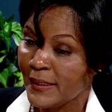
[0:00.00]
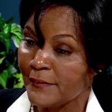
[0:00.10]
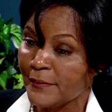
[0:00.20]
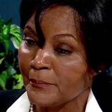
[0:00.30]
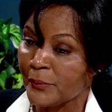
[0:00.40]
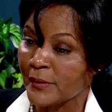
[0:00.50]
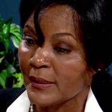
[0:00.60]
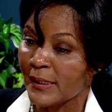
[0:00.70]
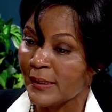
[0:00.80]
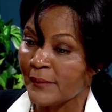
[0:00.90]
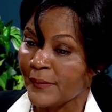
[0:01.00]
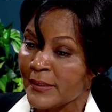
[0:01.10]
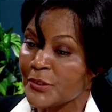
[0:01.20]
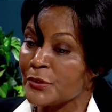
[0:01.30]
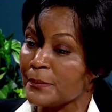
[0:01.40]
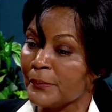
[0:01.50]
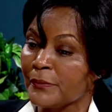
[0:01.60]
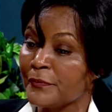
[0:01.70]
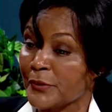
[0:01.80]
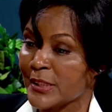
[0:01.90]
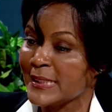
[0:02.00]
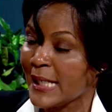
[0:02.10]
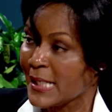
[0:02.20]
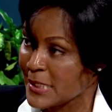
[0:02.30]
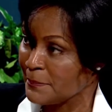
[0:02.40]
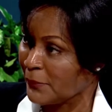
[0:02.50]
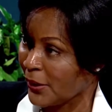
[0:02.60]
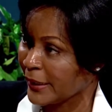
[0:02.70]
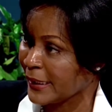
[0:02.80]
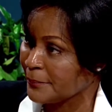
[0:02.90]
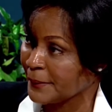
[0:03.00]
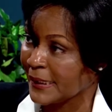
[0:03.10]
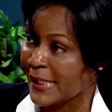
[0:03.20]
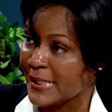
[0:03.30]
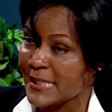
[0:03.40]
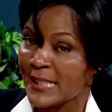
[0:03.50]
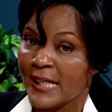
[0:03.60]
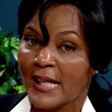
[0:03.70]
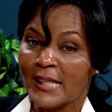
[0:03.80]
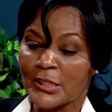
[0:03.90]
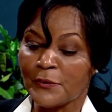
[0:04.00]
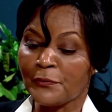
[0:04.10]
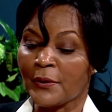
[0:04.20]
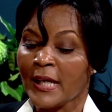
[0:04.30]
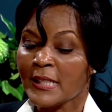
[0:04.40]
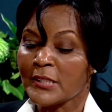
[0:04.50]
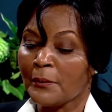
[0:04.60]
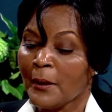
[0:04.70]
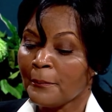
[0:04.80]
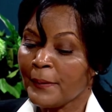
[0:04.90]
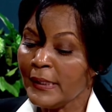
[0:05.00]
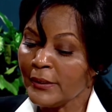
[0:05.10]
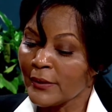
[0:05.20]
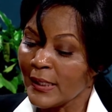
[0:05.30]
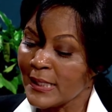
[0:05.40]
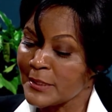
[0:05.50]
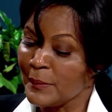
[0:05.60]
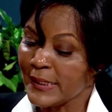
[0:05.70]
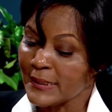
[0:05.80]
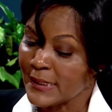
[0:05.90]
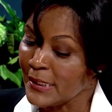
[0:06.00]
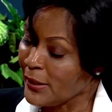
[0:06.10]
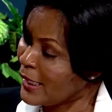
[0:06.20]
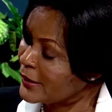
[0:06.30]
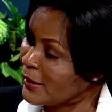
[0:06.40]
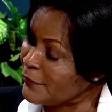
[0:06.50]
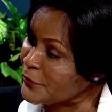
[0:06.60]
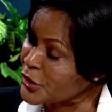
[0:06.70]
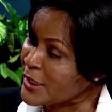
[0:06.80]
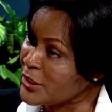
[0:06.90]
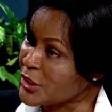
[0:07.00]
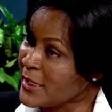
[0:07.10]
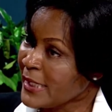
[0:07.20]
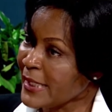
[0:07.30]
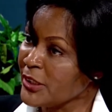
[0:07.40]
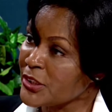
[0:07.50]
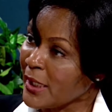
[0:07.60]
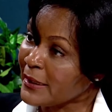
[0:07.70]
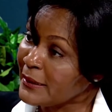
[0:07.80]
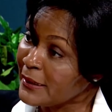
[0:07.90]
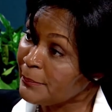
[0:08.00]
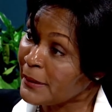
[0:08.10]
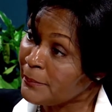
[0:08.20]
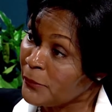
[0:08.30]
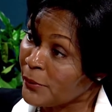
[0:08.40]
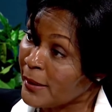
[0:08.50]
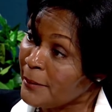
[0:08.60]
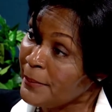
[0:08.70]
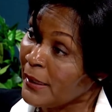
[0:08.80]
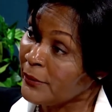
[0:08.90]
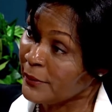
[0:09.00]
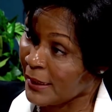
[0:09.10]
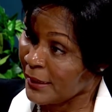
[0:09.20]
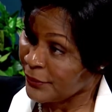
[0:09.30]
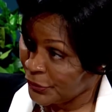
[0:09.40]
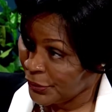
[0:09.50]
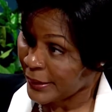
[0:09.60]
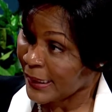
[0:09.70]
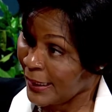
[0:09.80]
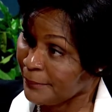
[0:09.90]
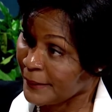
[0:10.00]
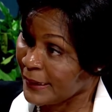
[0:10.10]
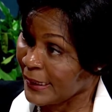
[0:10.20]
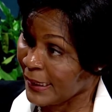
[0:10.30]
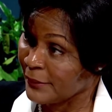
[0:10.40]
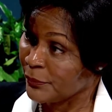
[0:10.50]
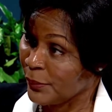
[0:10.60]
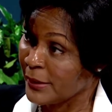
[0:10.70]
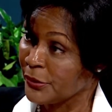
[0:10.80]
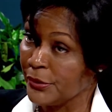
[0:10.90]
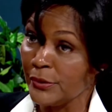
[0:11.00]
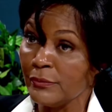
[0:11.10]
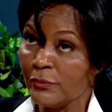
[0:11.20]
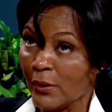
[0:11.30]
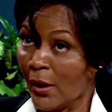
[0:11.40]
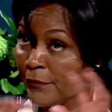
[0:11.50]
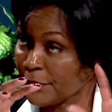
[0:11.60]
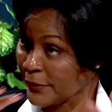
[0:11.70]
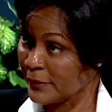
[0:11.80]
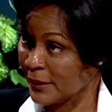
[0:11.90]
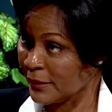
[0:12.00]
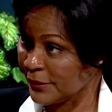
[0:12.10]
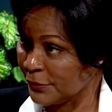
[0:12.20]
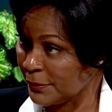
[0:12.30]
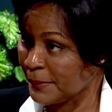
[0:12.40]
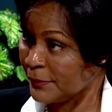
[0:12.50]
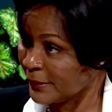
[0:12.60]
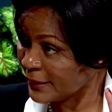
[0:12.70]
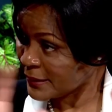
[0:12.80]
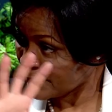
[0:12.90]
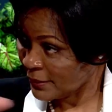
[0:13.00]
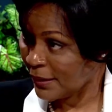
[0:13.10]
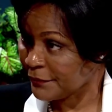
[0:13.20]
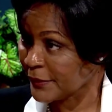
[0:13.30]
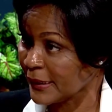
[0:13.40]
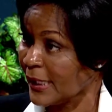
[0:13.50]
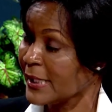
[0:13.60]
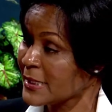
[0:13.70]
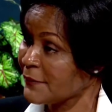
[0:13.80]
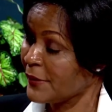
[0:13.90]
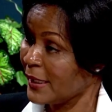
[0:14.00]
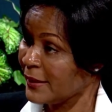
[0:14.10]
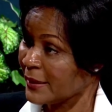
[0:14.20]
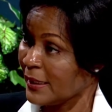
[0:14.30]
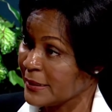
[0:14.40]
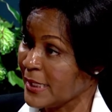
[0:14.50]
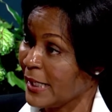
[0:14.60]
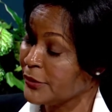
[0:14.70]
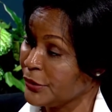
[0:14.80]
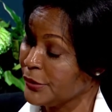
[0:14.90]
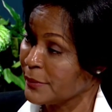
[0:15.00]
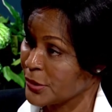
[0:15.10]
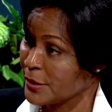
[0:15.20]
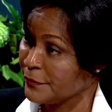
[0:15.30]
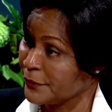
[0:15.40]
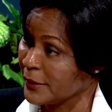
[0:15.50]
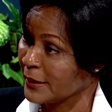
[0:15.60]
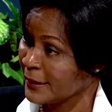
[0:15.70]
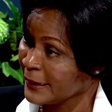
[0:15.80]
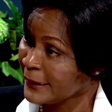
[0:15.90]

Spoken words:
even more suitable for today's marketplace and so forth. So Peter, as we continue our conversation, can you talk a little bit more about your company and what you offer, you would be willing to offer clients if they contact you and so forth?